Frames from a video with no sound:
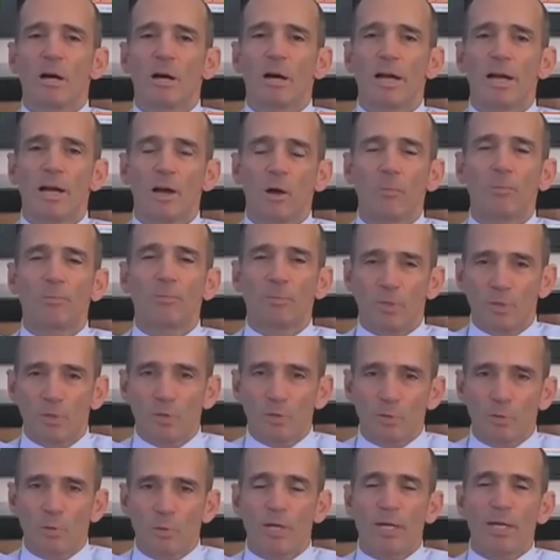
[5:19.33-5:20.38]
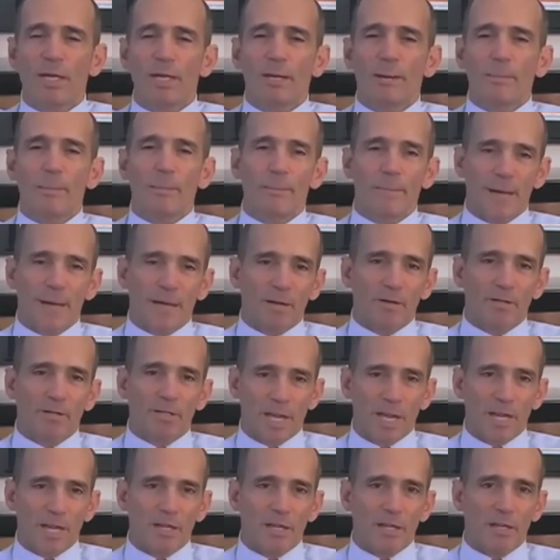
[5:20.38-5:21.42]
help you better
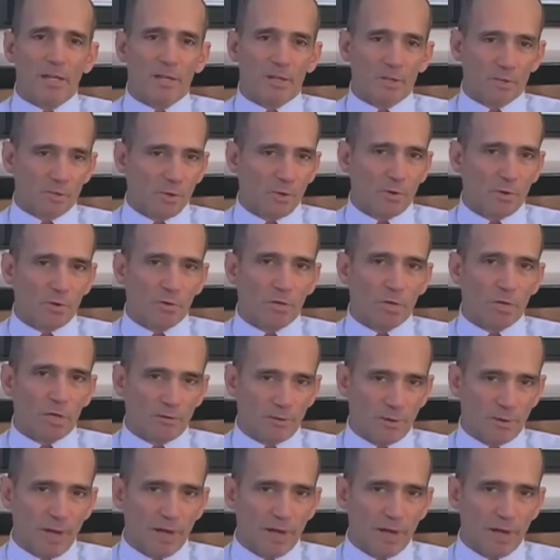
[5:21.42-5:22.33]
take control of your